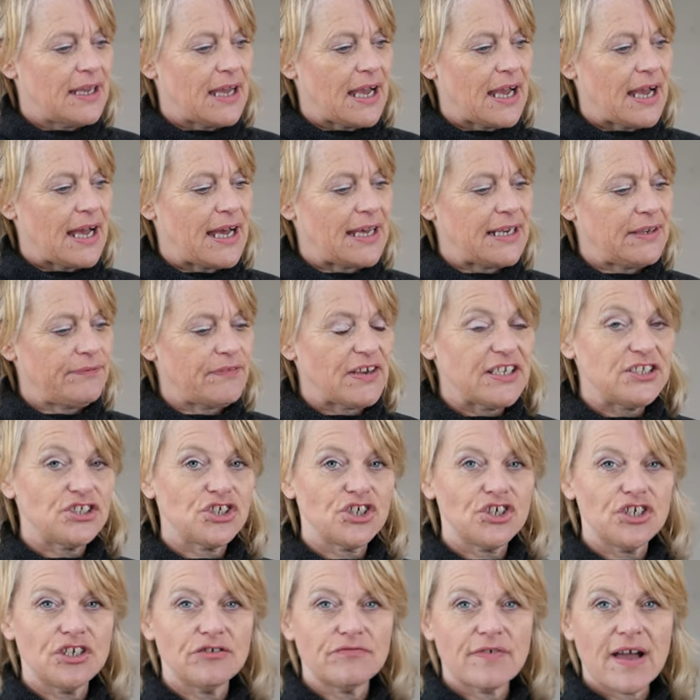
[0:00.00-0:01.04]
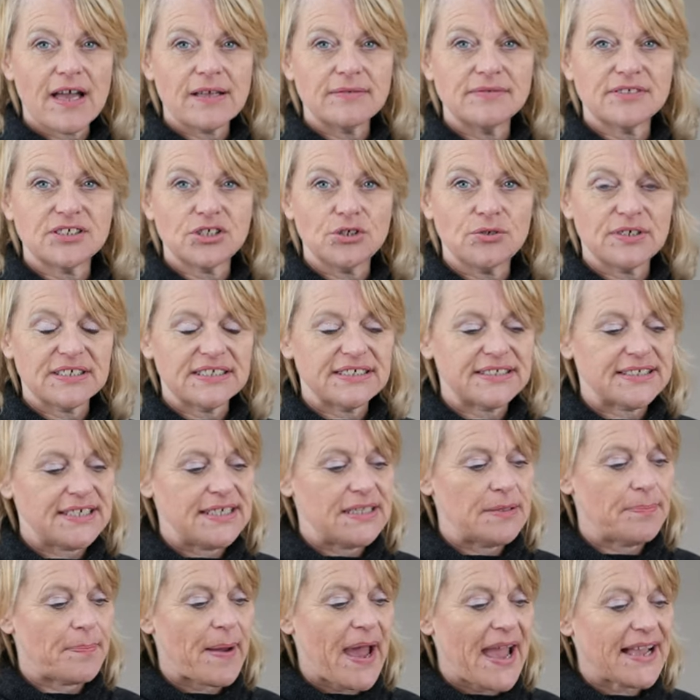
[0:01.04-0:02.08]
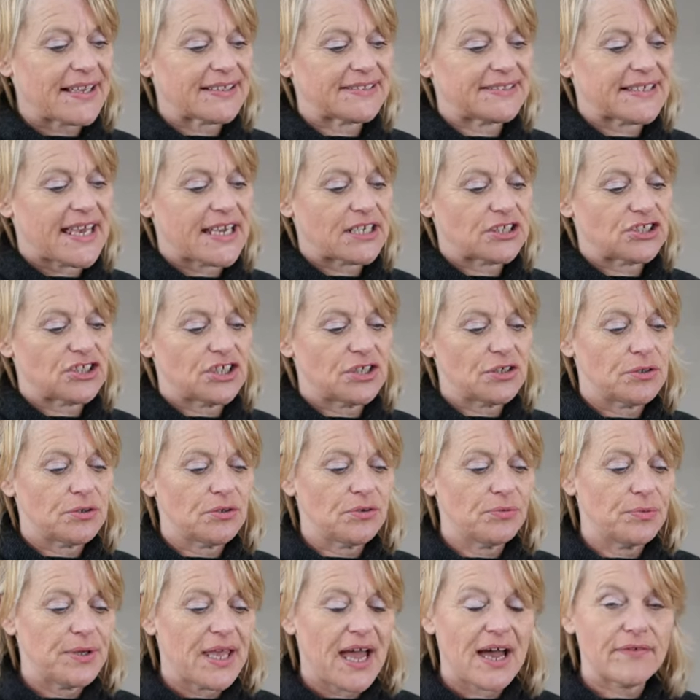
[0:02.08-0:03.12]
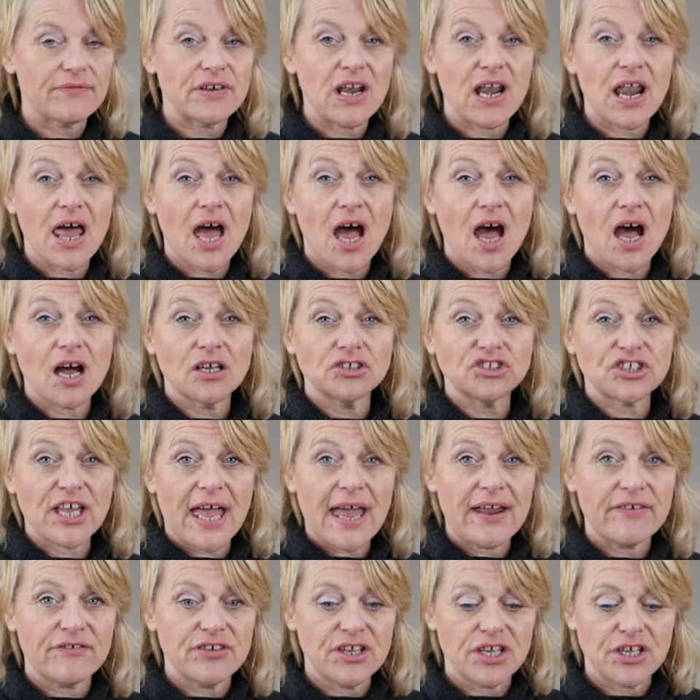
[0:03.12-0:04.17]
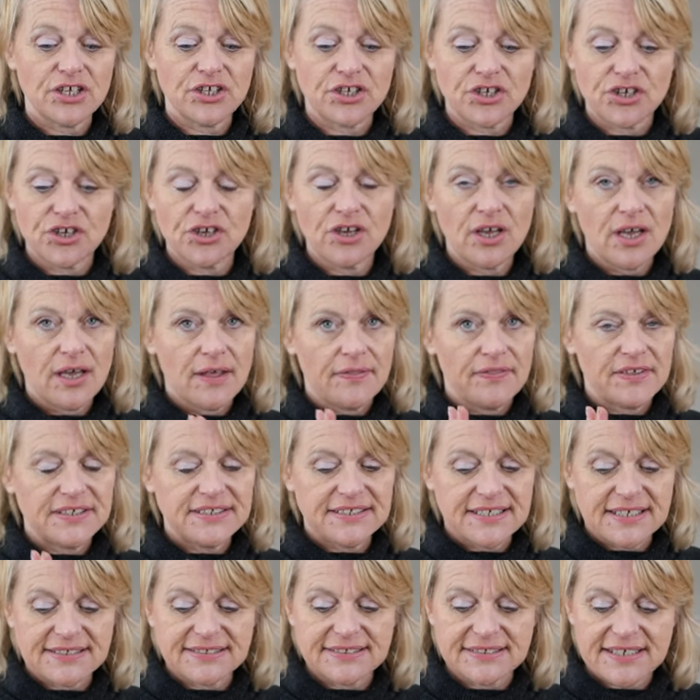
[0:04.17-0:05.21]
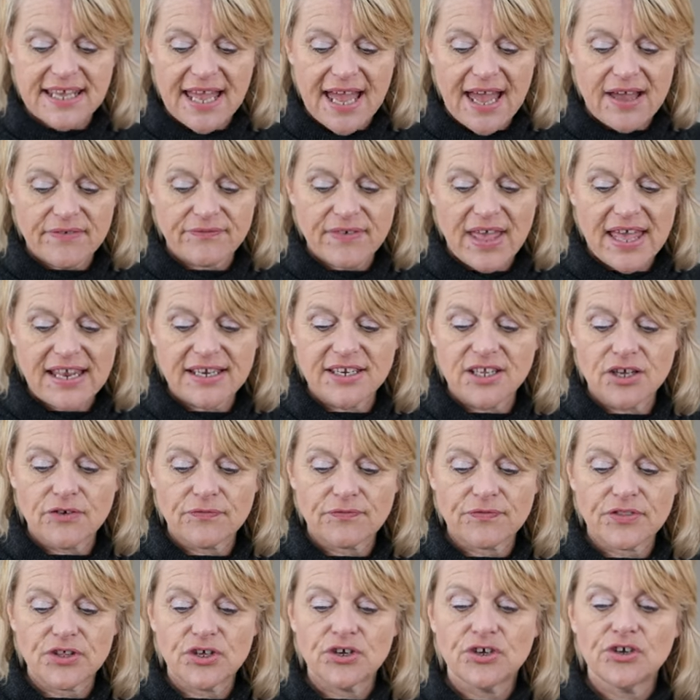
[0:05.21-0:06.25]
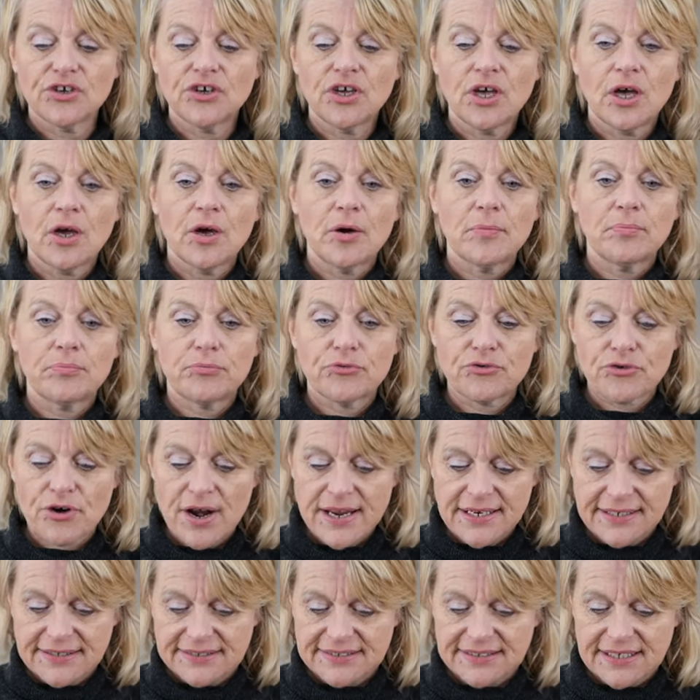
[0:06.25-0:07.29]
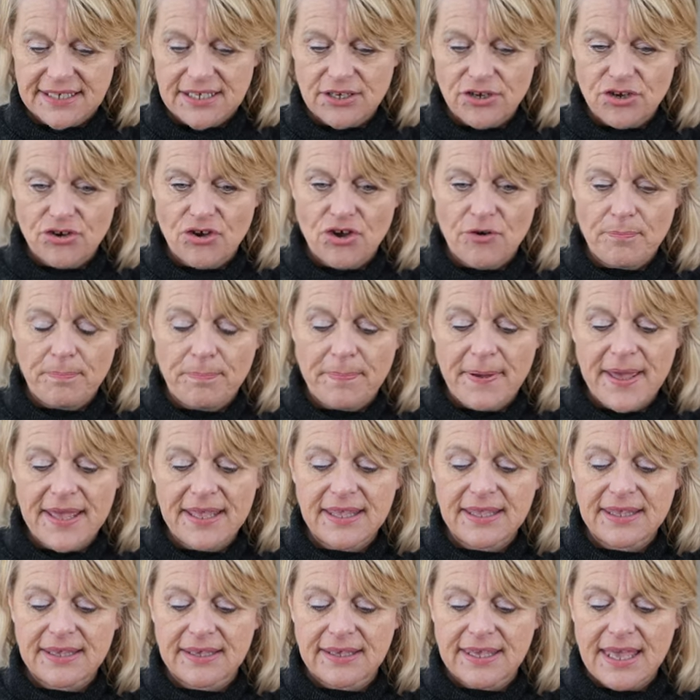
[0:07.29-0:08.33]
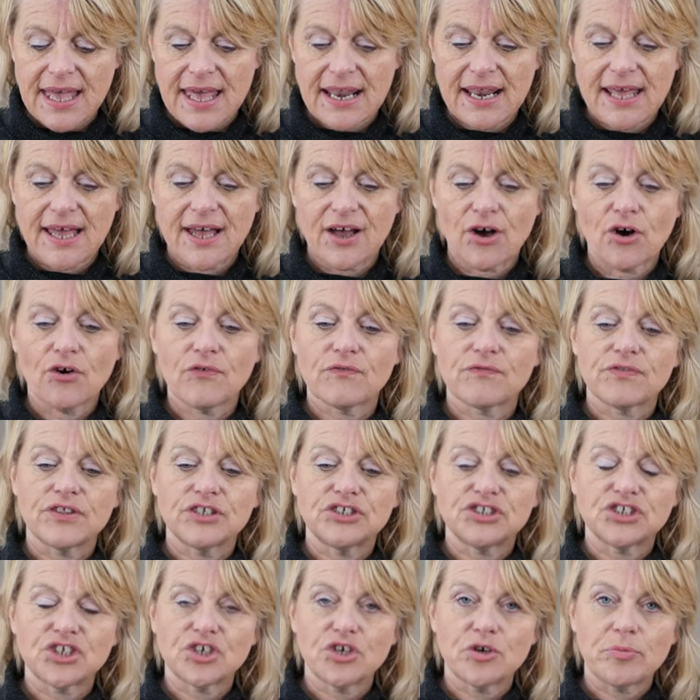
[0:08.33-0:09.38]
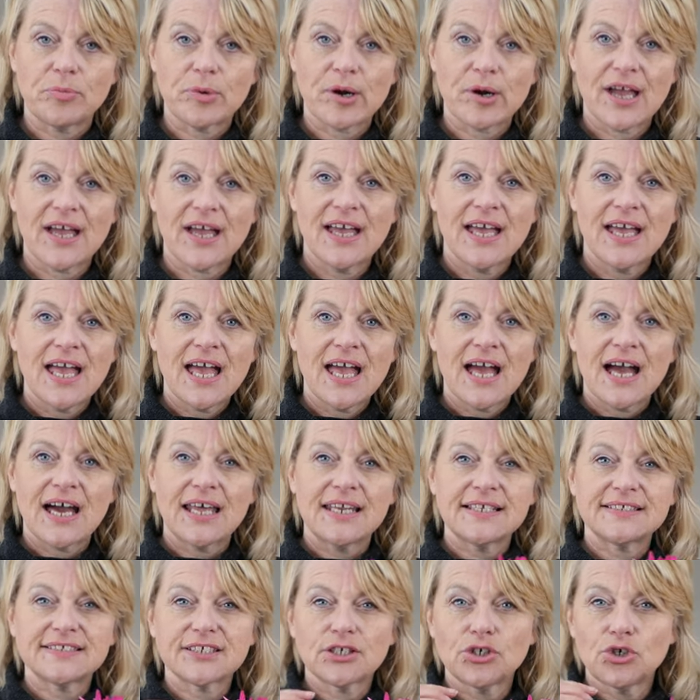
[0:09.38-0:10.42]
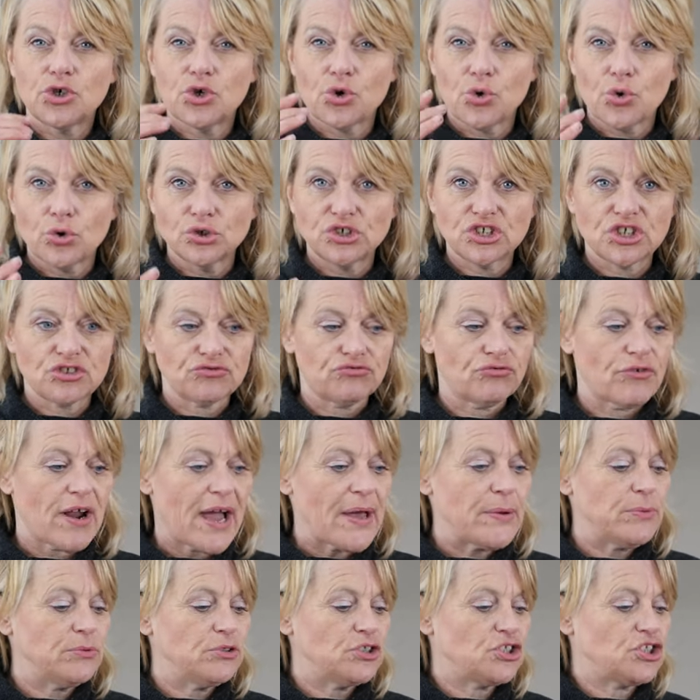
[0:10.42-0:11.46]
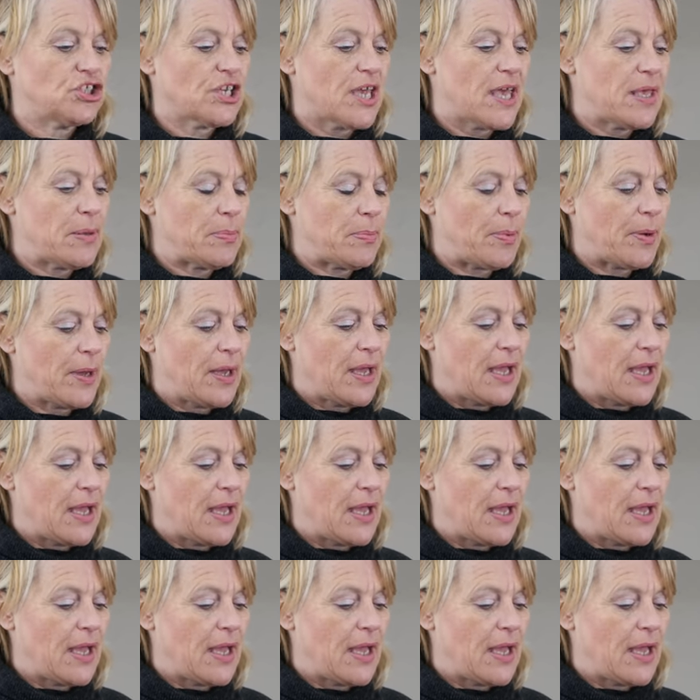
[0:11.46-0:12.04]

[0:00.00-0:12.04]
And if I turn it round so you can see the back section, we have a large area here that doesn't have any of the bright pink colour of the gerbera, and it's a gorgeous round shape.